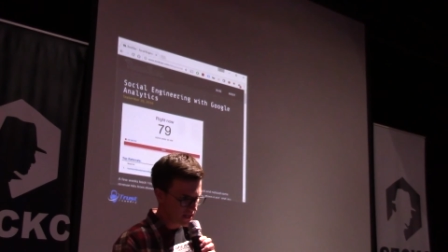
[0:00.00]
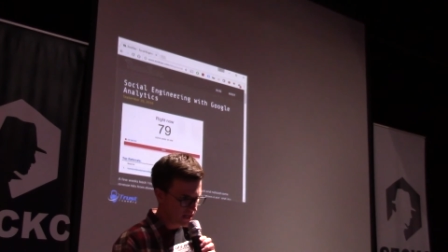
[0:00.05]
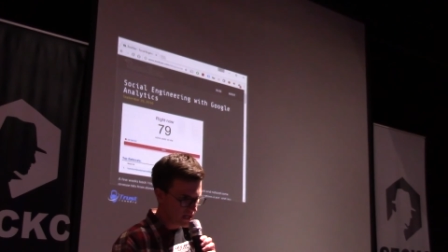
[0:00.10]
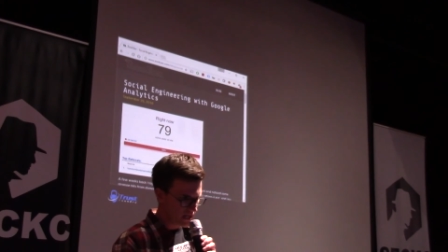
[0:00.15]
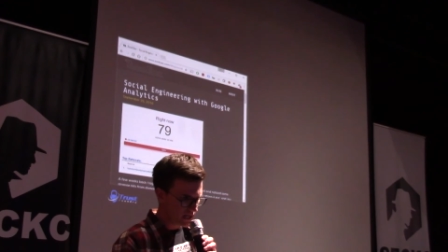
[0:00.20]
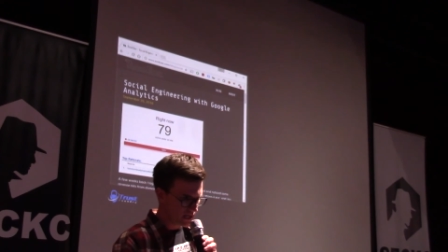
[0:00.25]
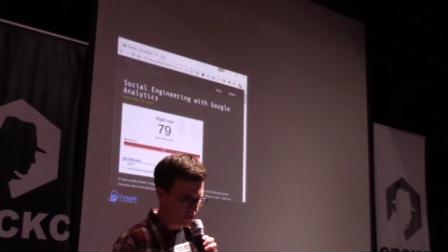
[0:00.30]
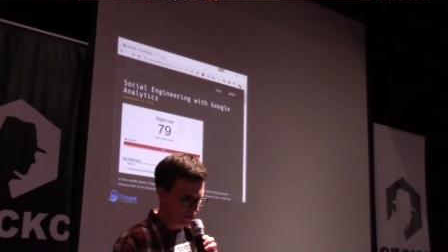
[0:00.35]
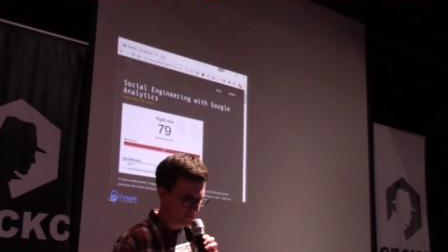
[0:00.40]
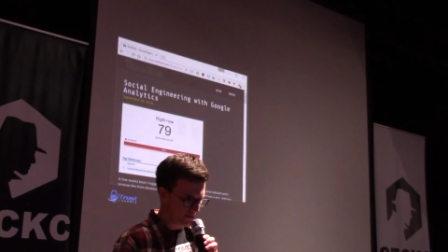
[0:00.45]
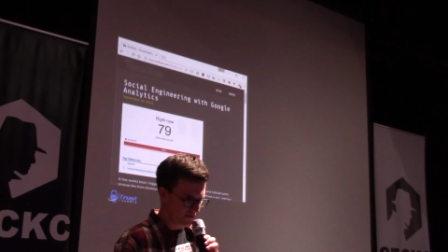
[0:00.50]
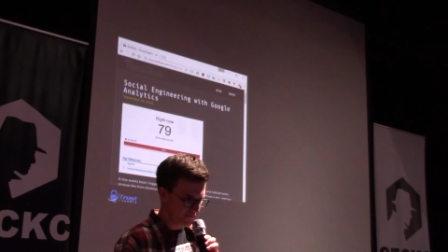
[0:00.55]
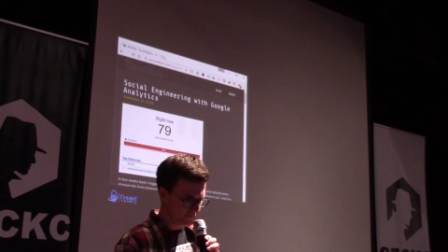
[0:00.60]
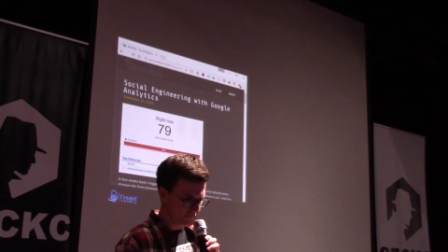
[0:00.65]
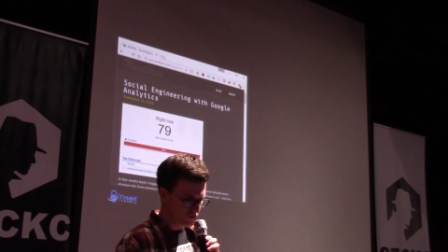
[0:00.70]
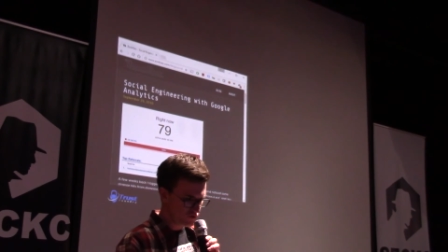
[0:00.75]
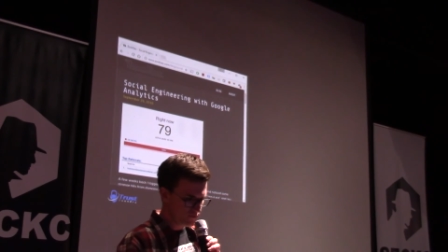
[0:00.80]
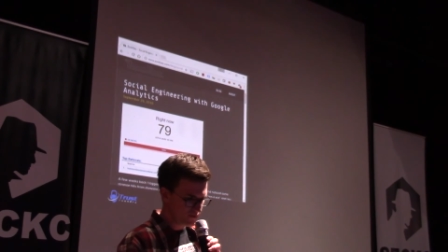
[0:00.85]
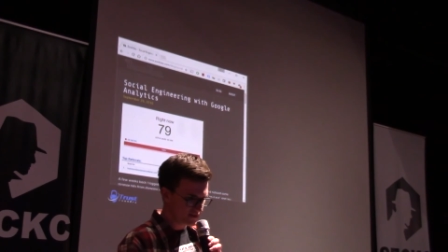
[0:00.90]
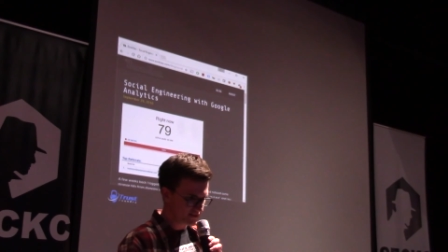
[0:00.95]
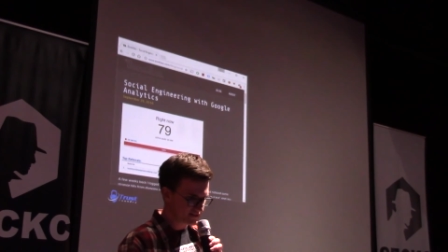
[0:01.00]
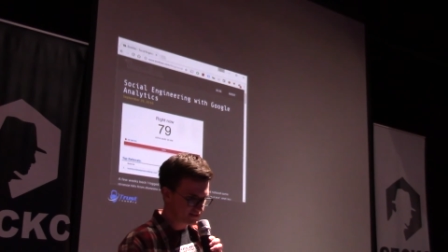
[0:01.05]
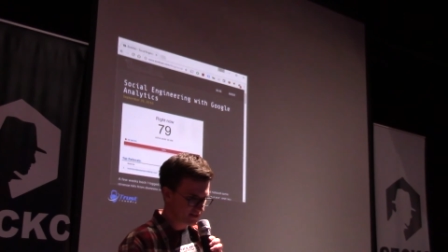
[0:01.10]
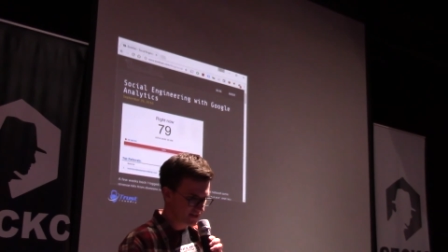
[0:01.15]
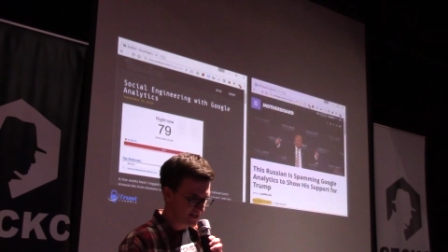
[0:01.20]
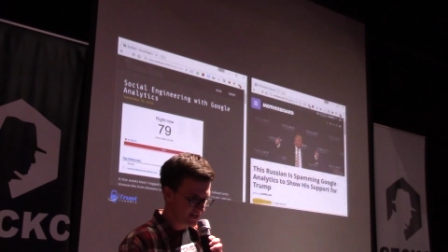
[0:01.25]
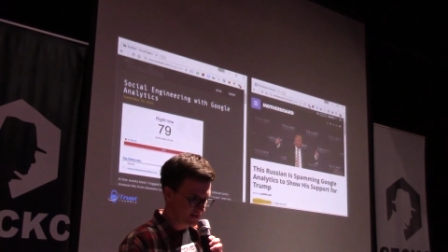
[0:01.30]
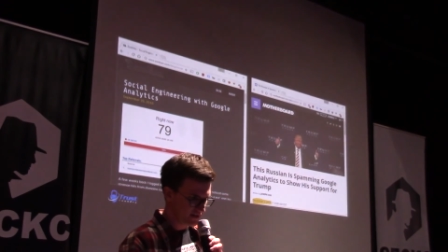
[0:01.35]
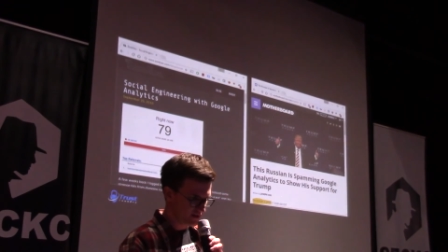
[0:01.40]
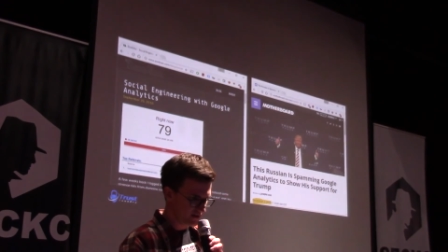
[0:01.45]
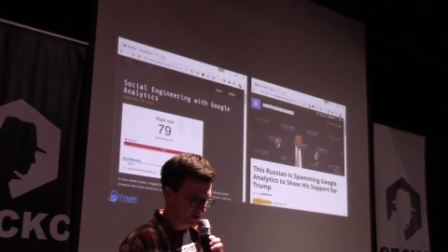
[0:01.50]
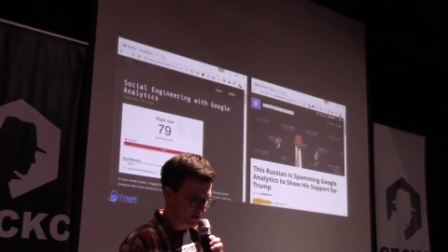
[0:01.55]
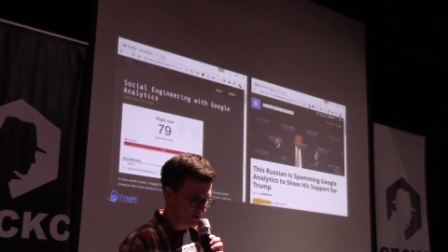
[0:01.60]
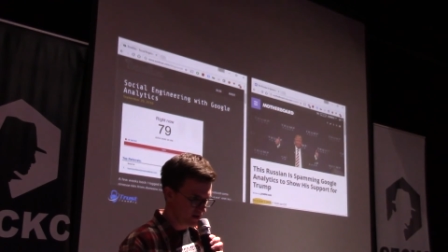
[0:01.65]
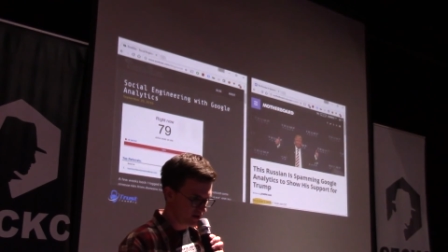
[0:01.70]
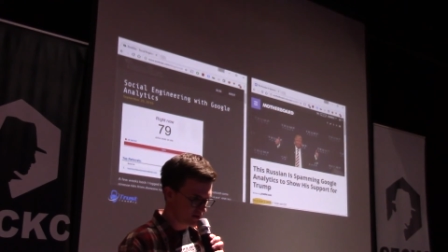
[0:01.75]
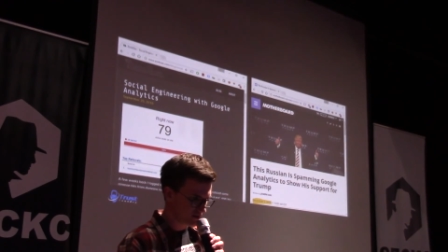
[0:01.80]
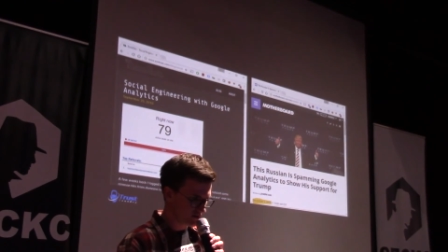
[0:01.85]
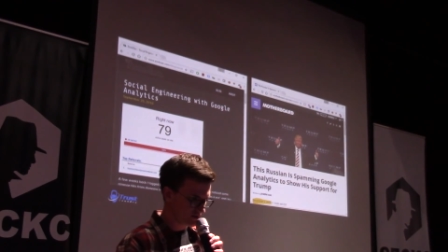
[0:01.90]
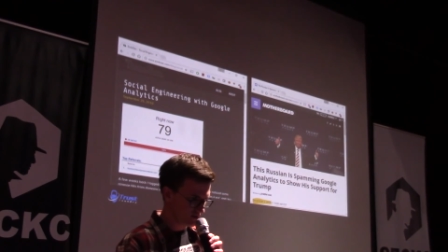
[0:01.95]
Um, a few months later, an
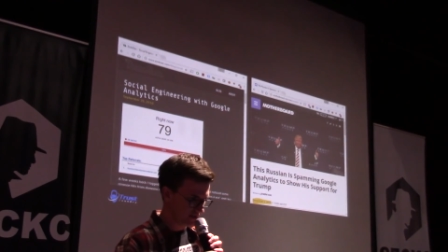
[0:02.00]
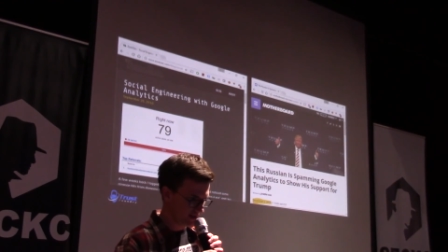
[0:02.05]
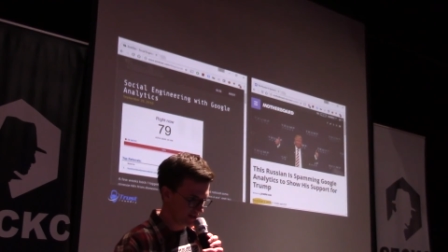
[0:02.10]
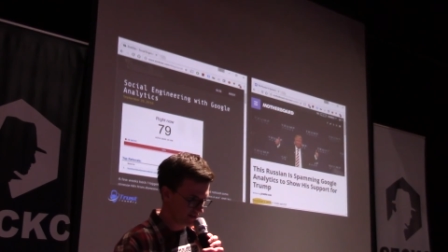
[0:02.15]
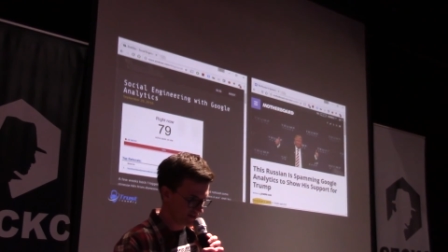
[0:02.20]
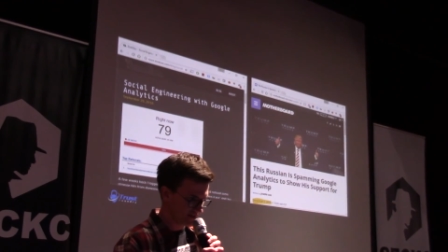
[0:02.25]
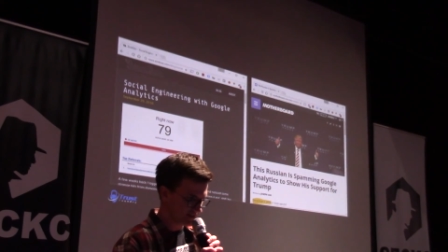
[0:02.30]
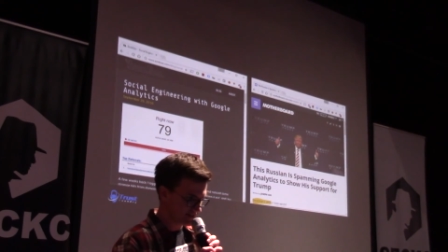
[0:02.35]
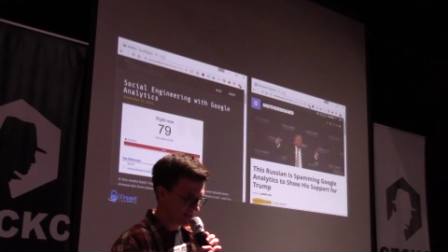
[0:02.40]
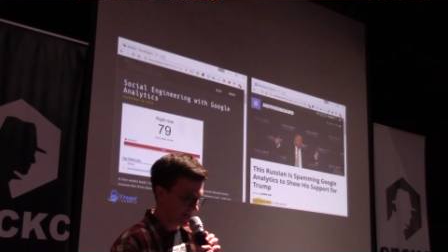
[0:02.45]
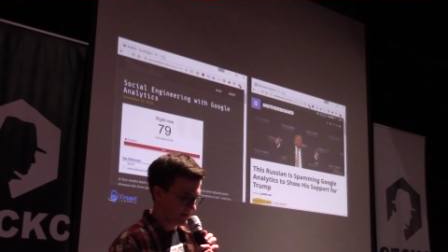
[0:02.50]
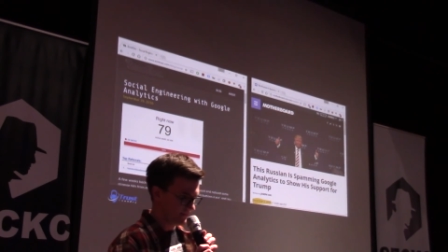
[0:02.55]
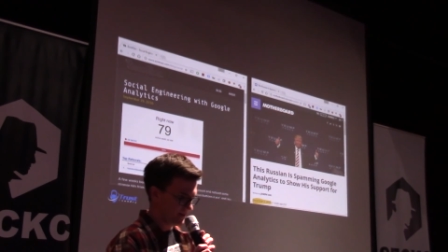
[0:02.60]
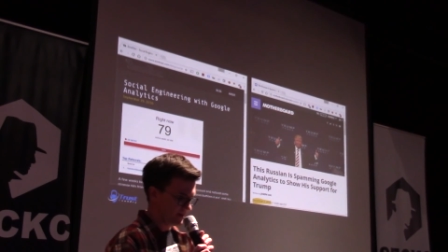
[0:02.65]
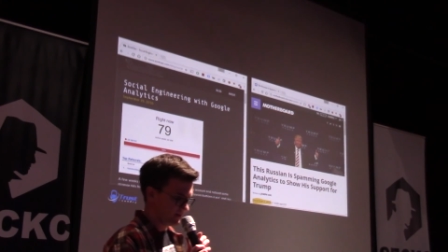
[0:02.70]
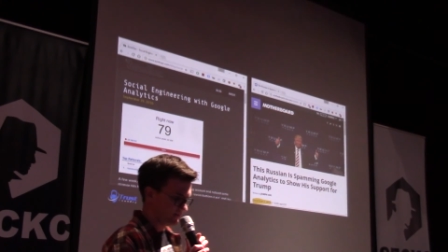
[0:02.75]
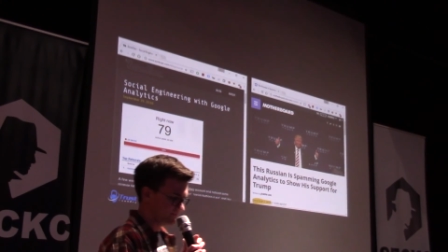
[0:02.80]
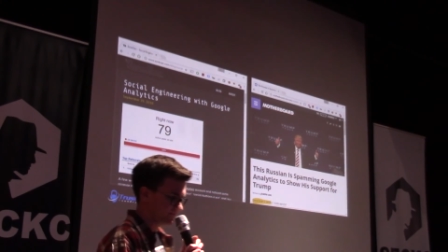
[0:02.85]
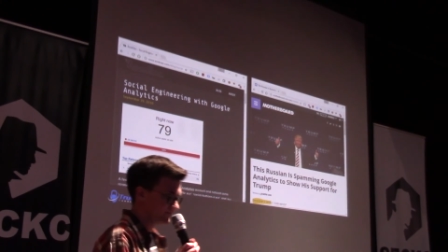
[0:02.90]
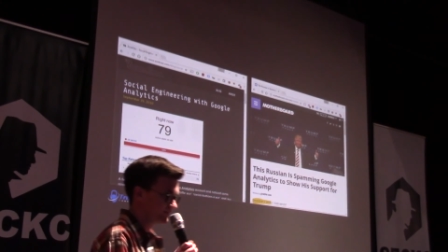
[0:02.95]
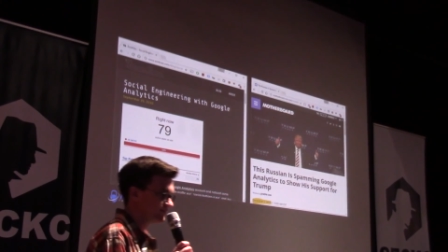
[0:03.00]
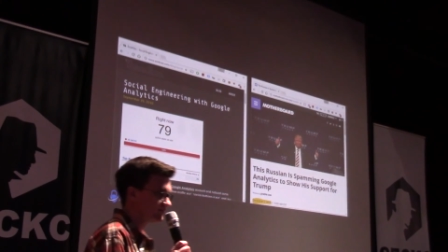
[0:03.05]
article like this came out.